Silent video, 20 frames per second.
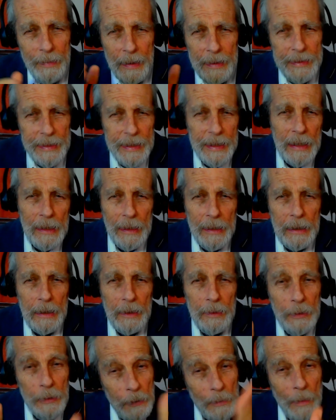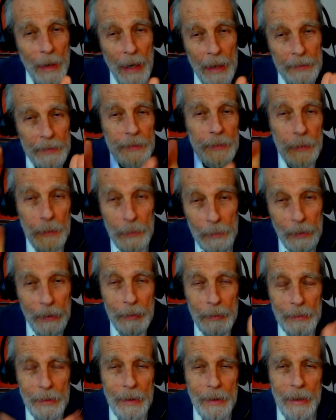signaling new month, new
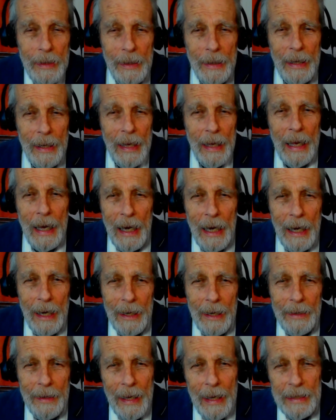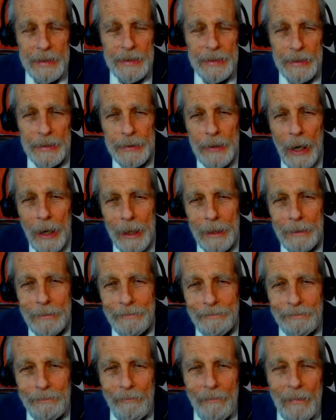moon, as the start.
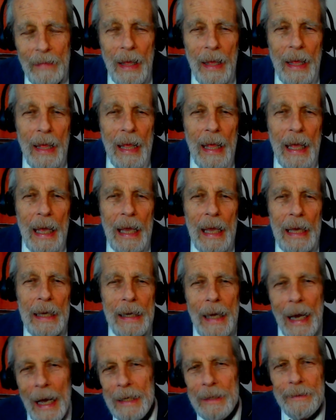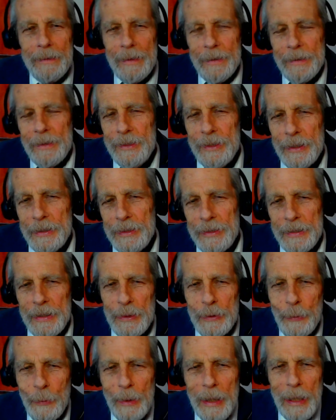And I just
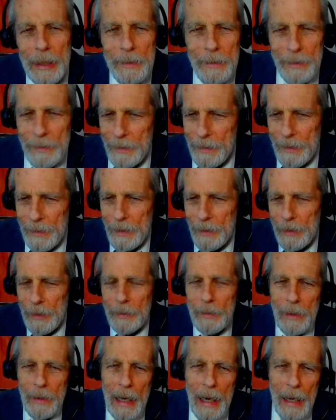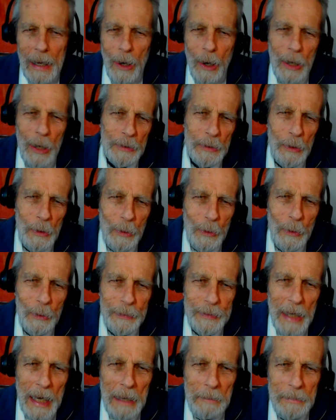this week on Google
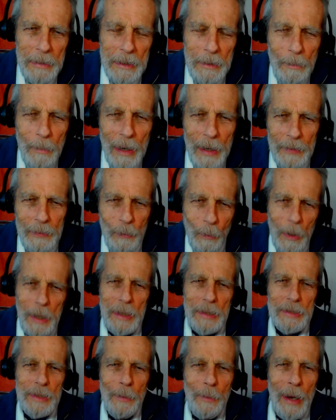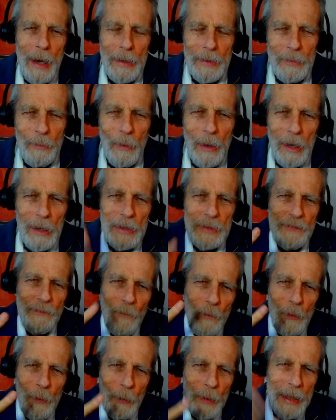typed in month. What is a month? Well, it's
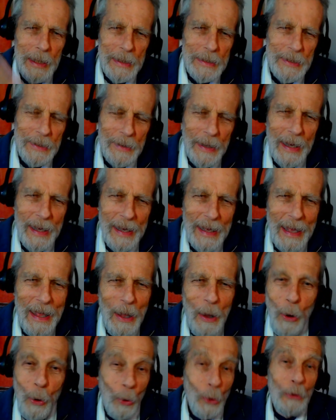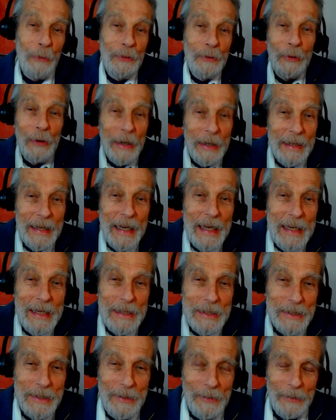4 weeks or 30
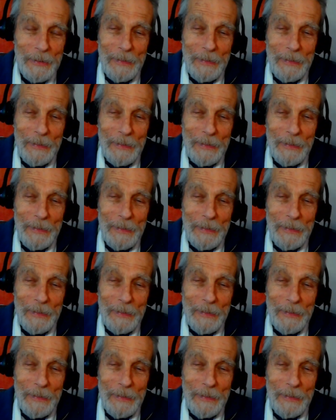days.